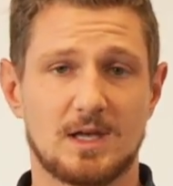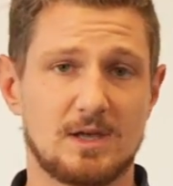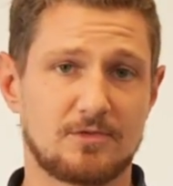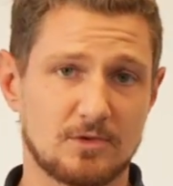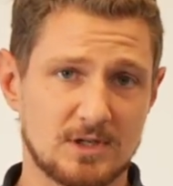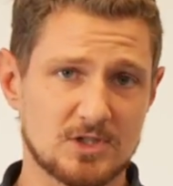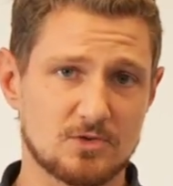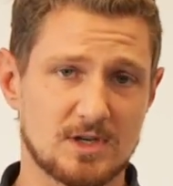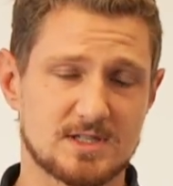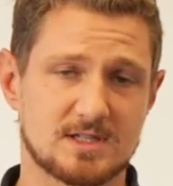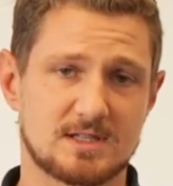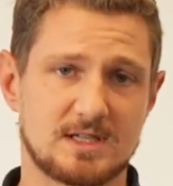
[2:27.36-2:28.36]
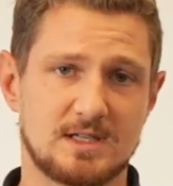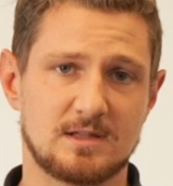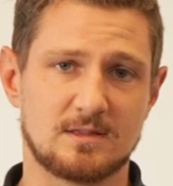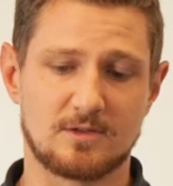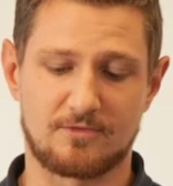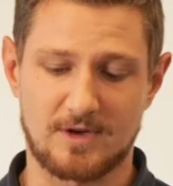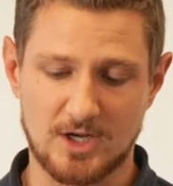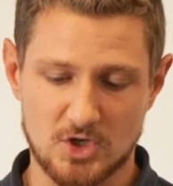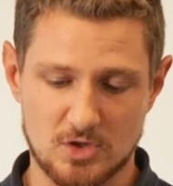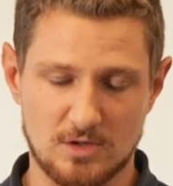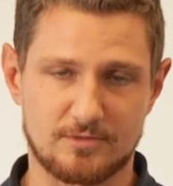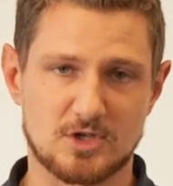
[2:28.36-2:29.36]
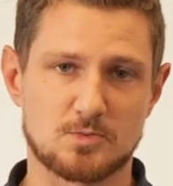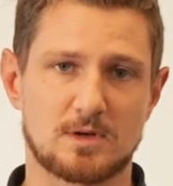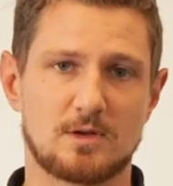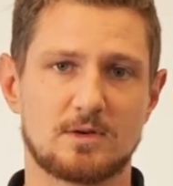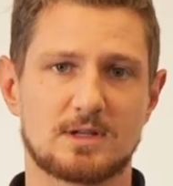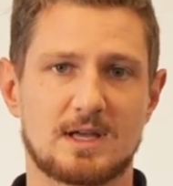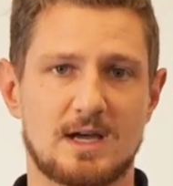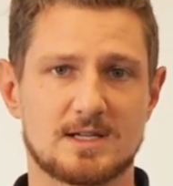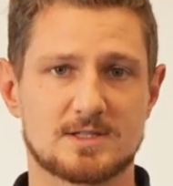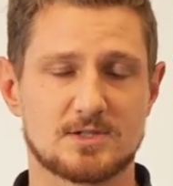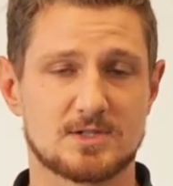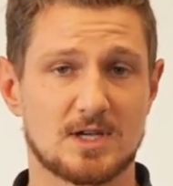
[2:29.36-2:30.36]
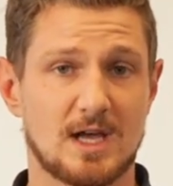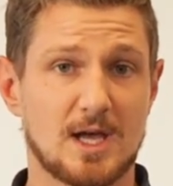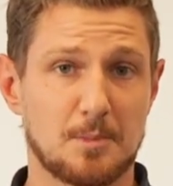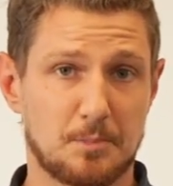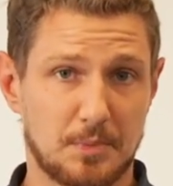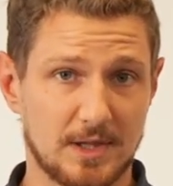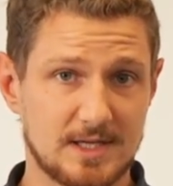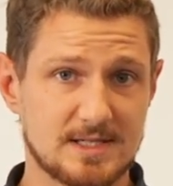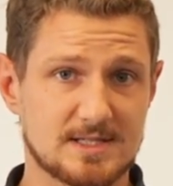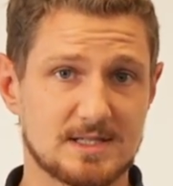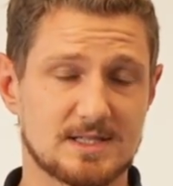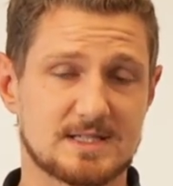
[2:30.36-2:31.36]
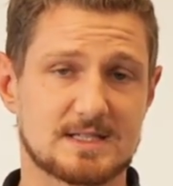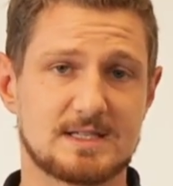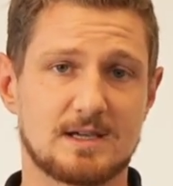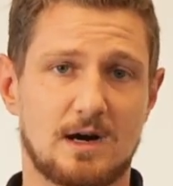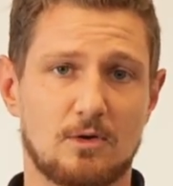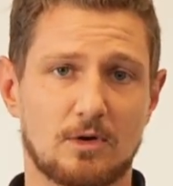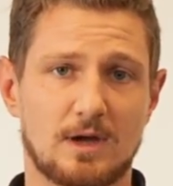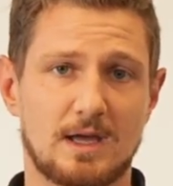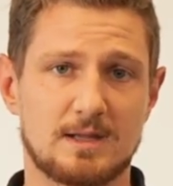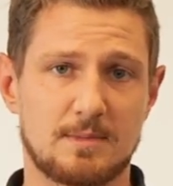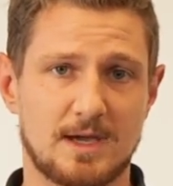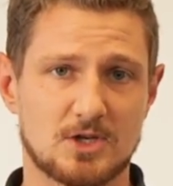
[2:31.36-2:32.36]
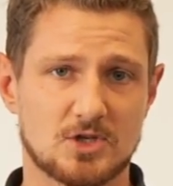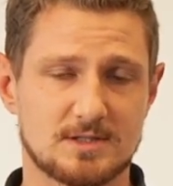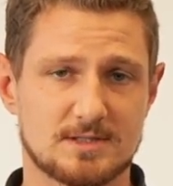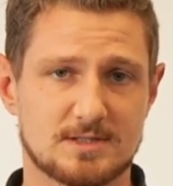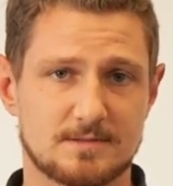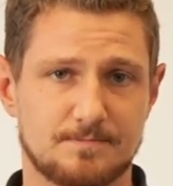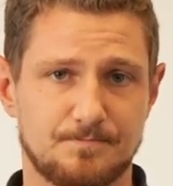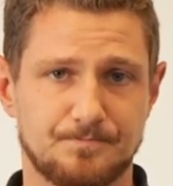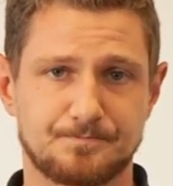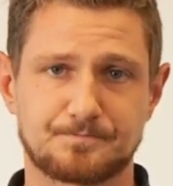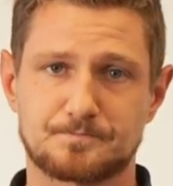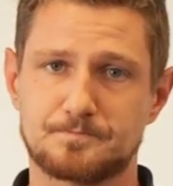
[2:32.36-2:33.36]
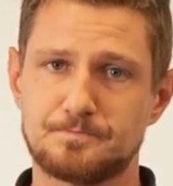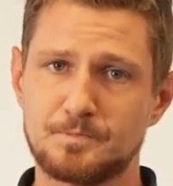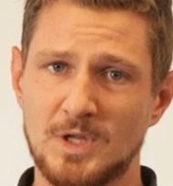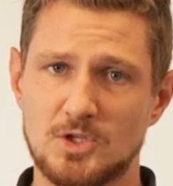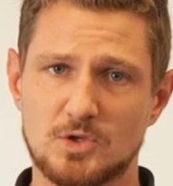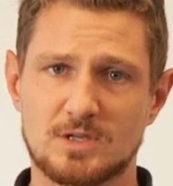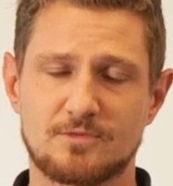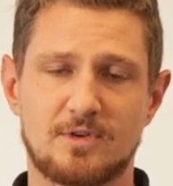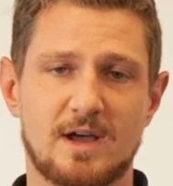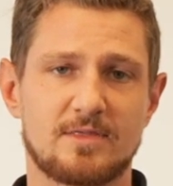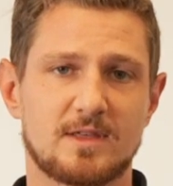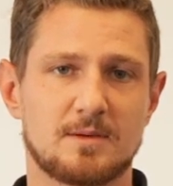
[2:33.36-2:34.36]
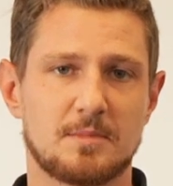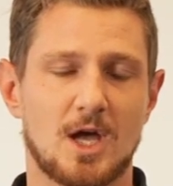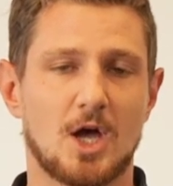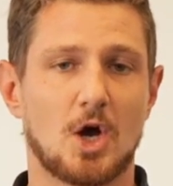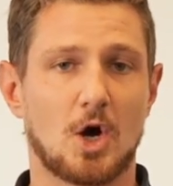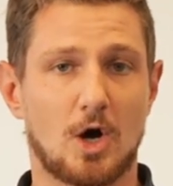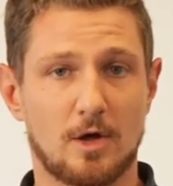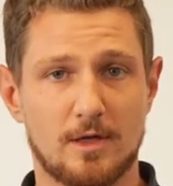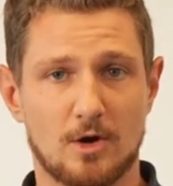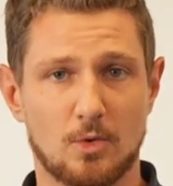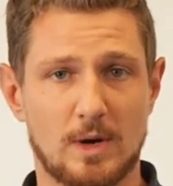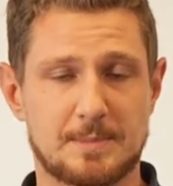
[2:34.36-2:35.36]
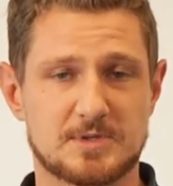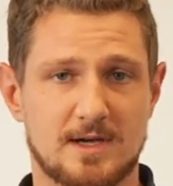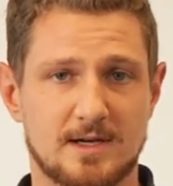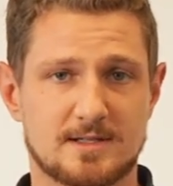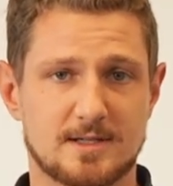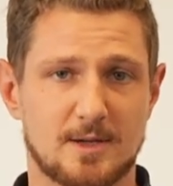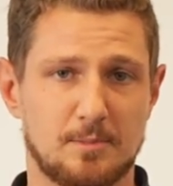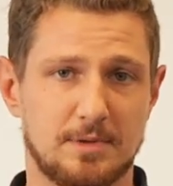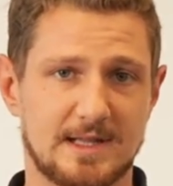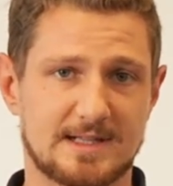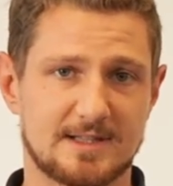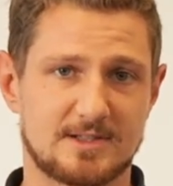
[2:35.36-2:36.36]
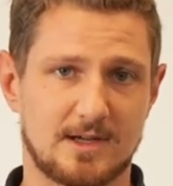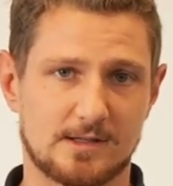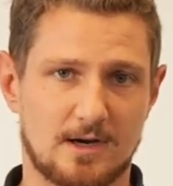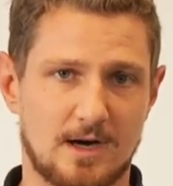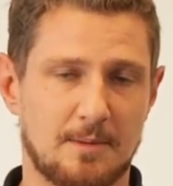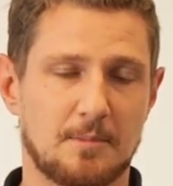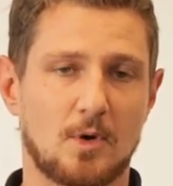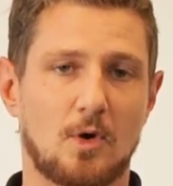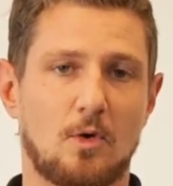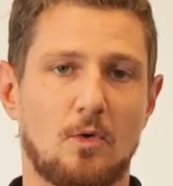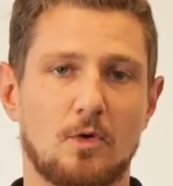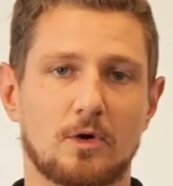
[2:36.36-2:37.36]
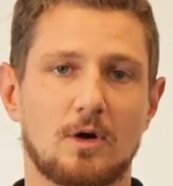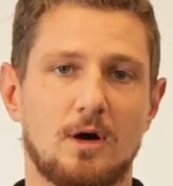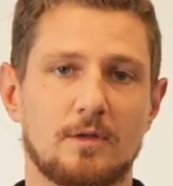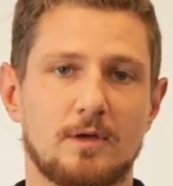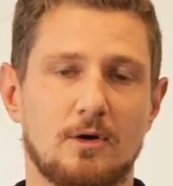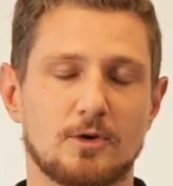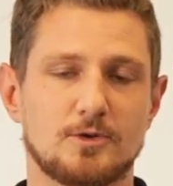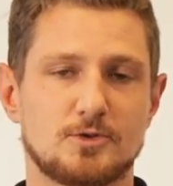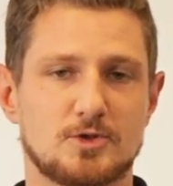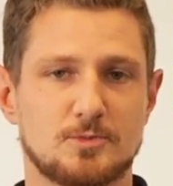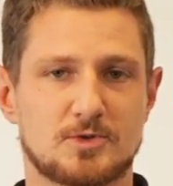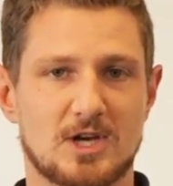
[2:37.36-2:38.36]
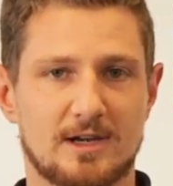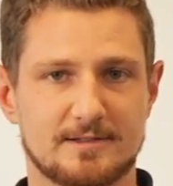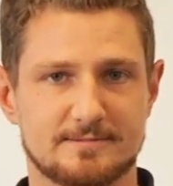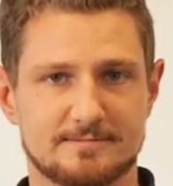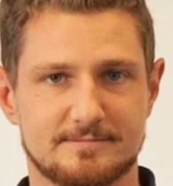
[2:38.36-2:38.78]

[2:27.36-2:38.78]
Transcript: If you're interested in the function of the spring-loaded casters, please see our animations. You can find them on our website blickle.com or on our YouTube channel.